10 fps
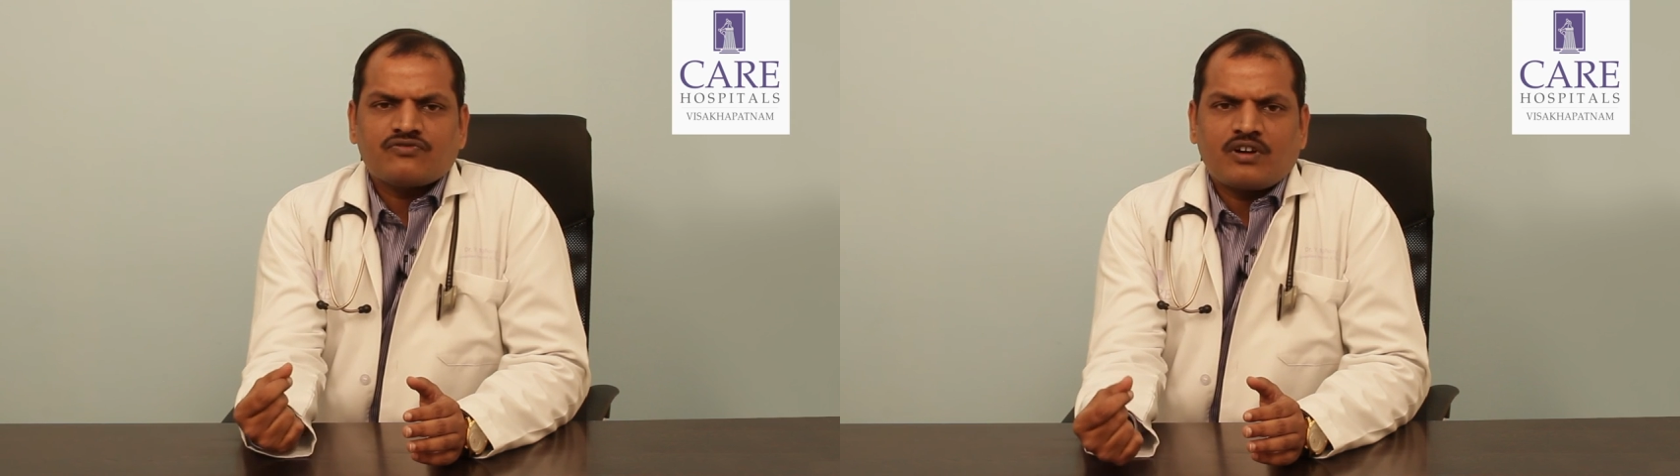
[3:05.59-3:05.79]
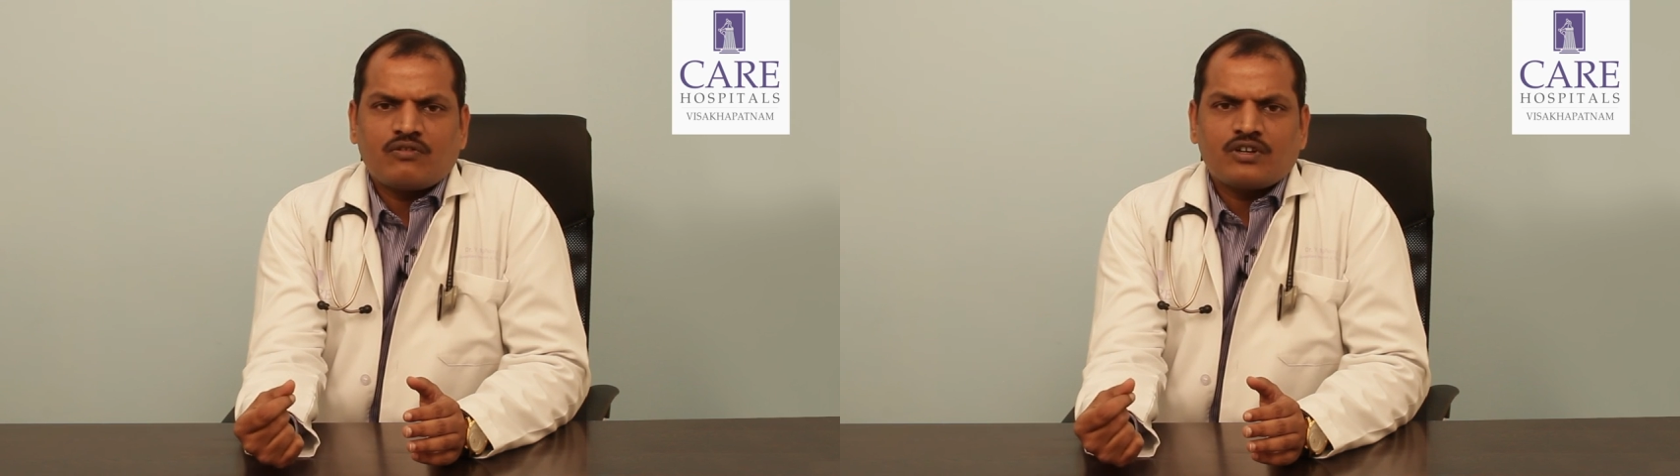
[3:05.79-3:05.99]

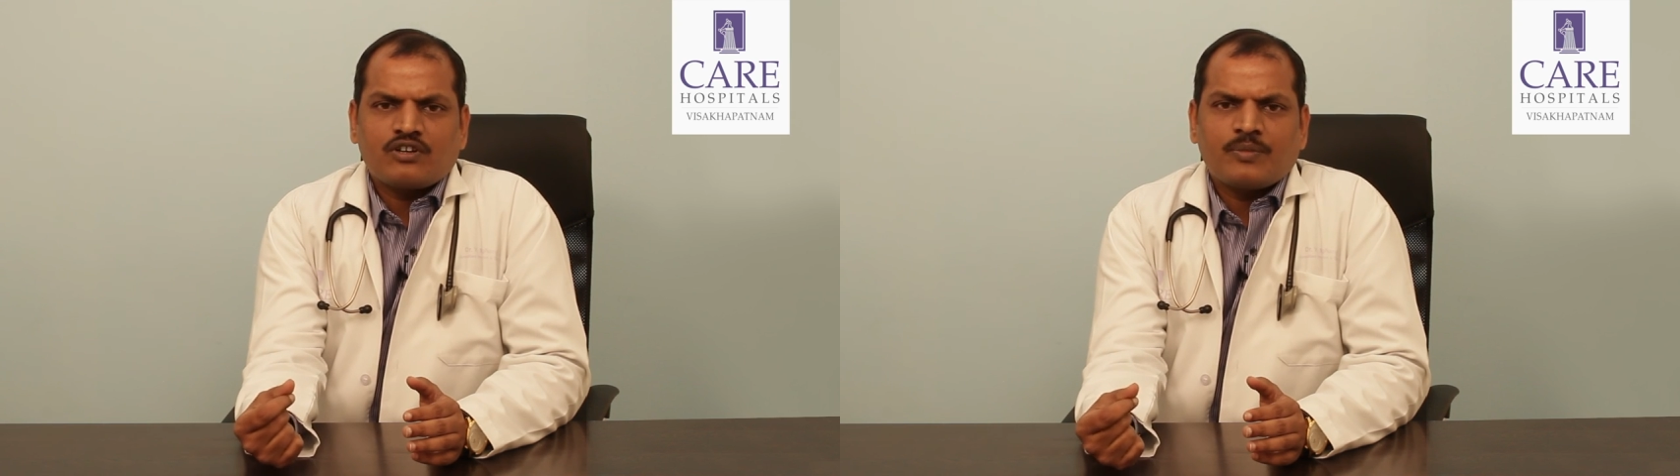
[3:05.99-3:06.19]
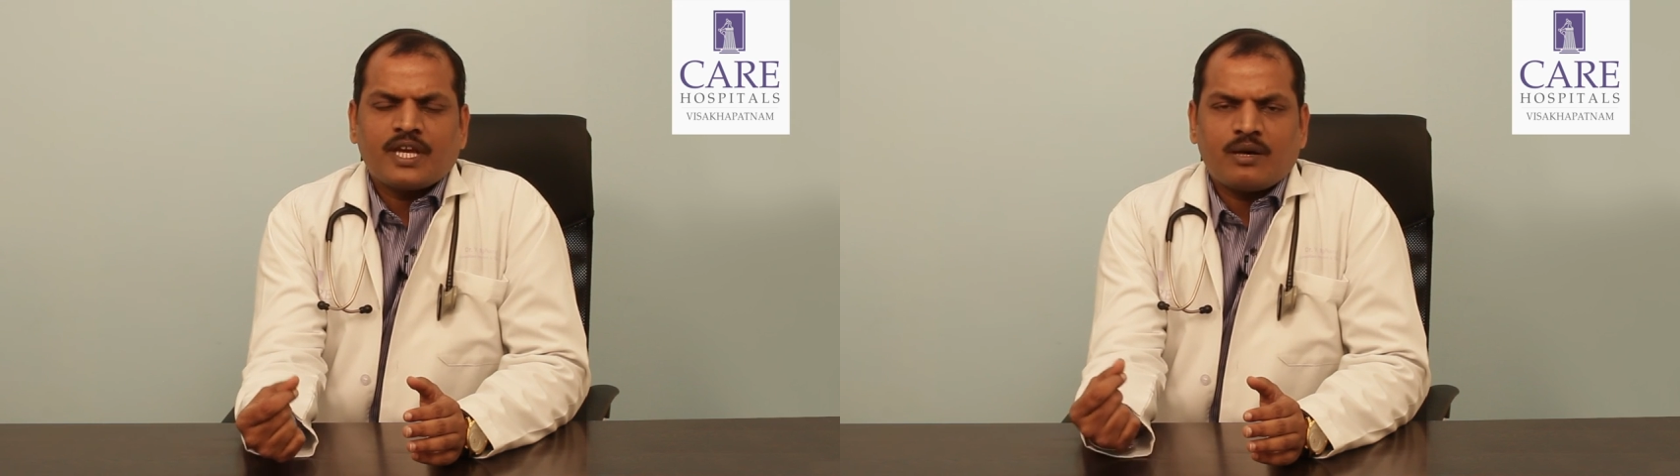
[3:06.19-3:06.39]
found
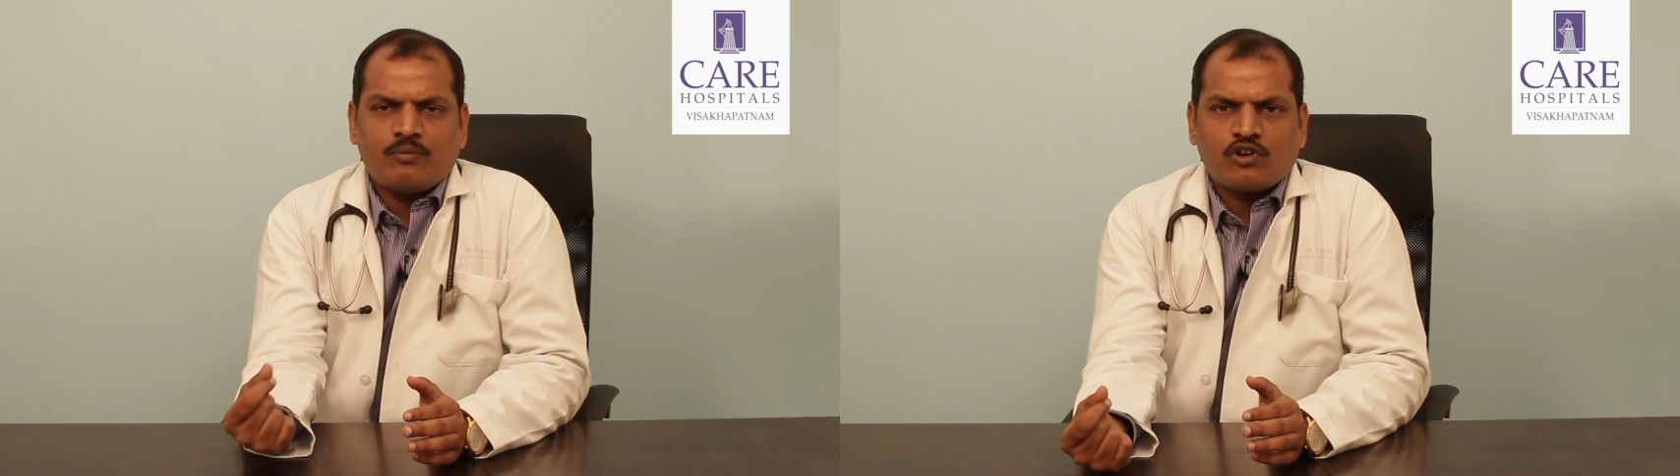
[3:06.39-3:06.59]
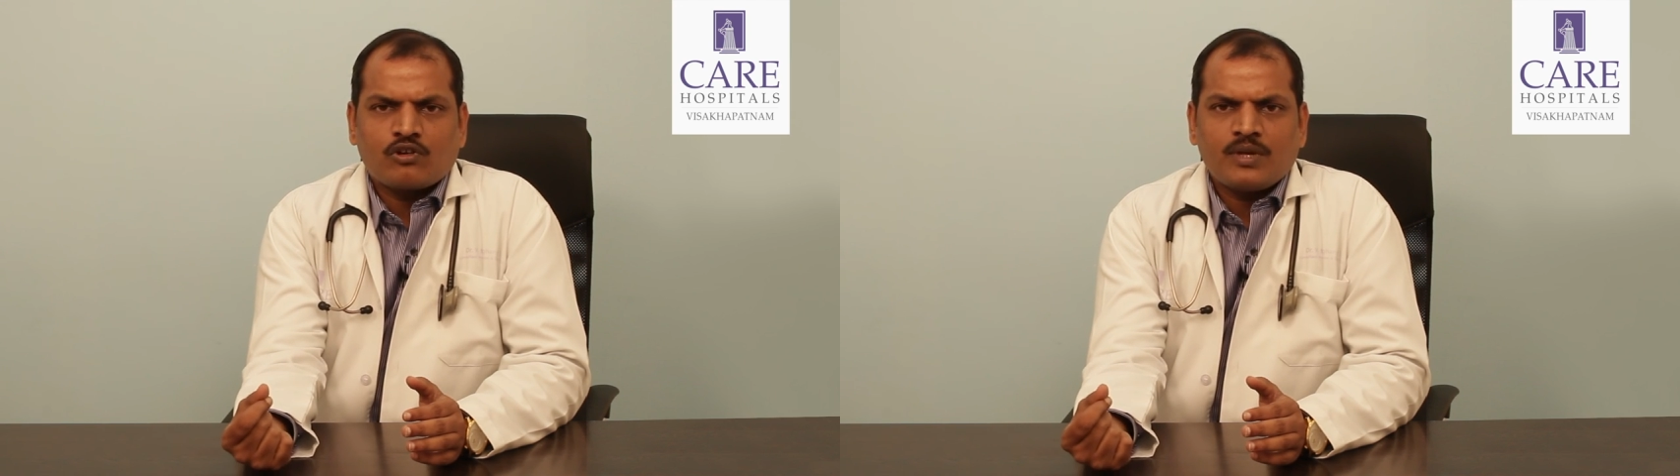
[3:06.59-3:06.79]
to be
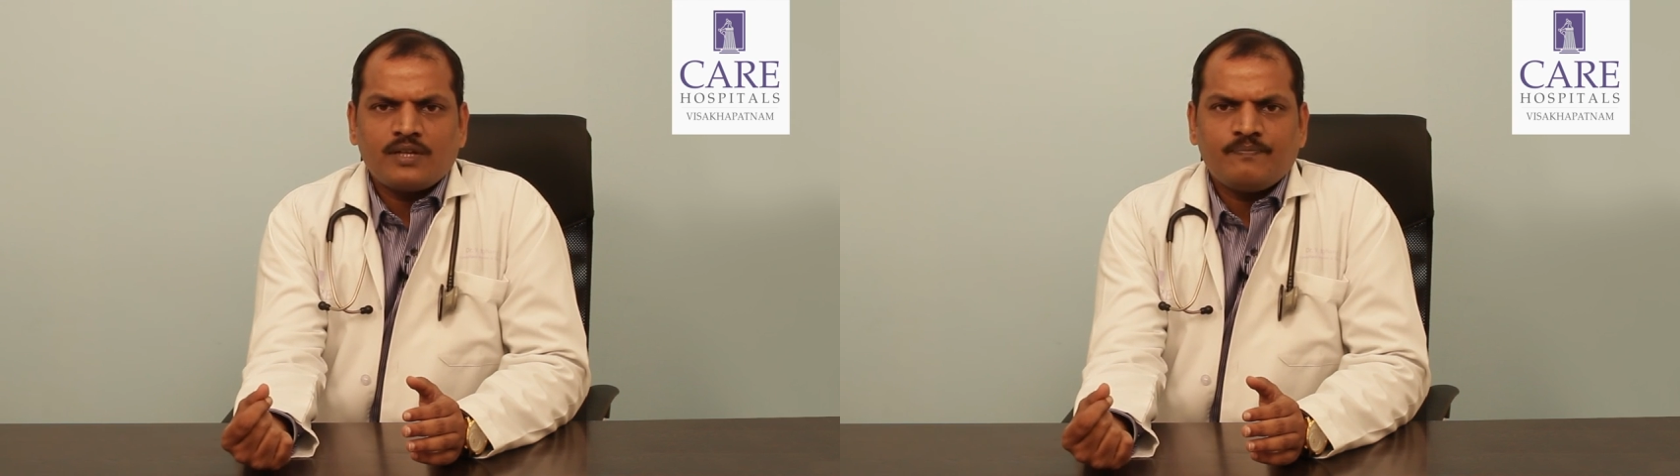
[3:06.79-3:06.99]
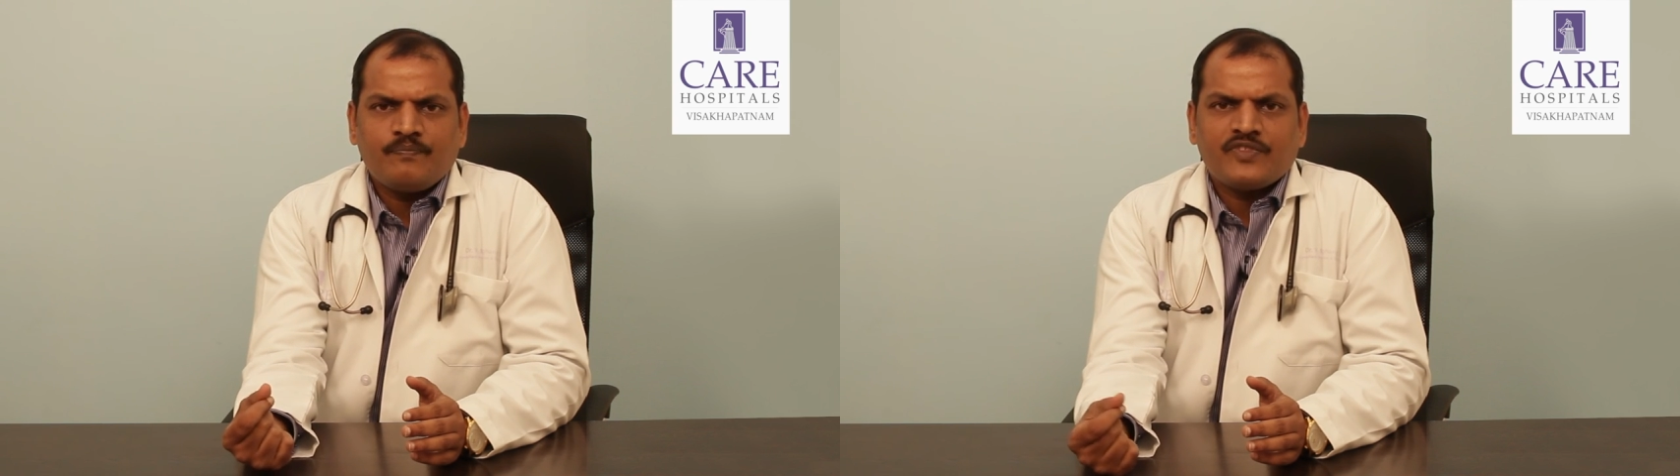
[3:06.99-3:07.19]
abnormal,